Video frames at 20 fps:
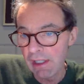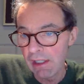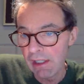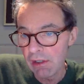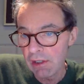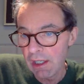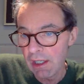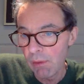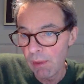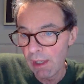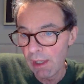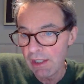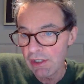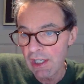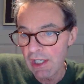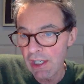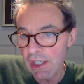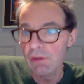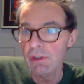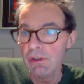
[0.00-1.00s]
Look how well it's
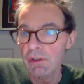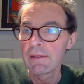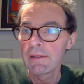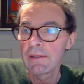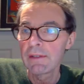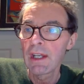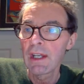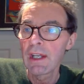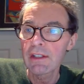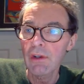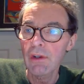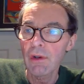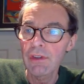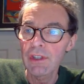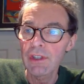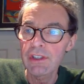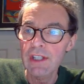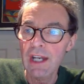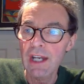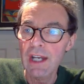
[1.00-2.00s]
held it on
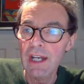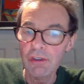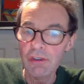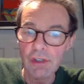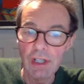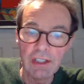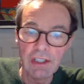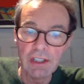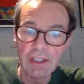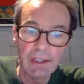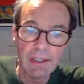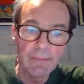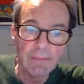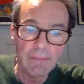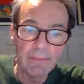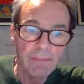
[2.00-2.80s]
the downtrend here.